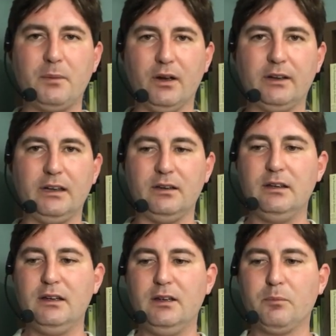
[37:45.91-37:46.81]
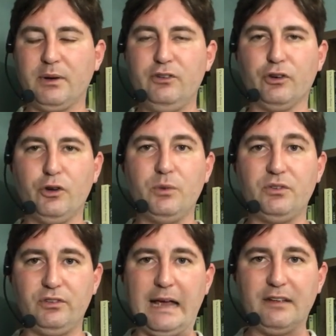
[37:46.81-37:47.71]
American preacher who was
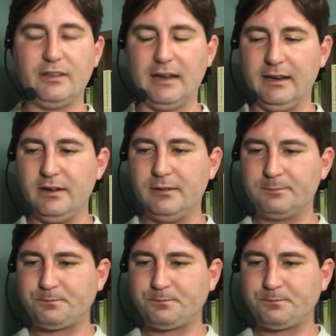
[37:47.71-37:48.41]
assassinated.